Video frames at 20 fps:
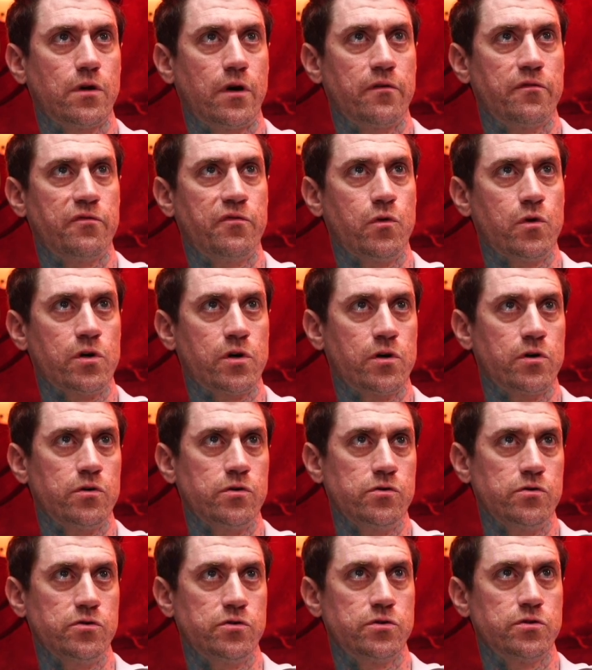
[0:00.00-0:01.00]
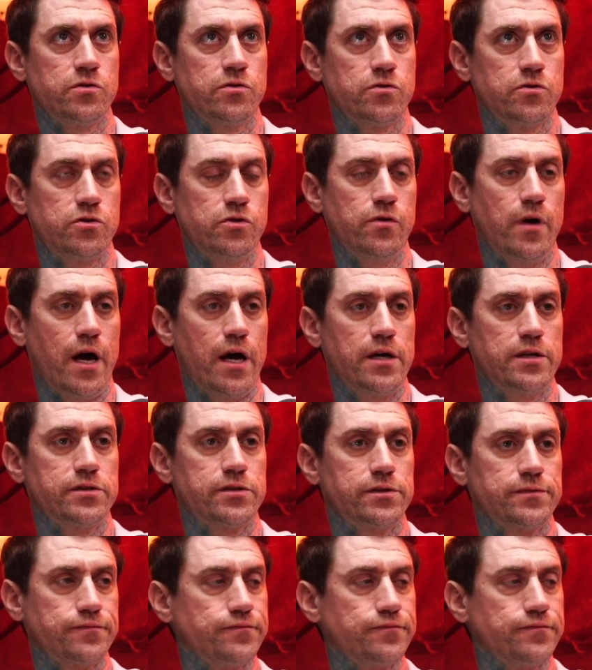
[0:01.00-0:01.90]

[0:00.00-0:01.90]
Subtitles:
I have 4 girls and 2 guys.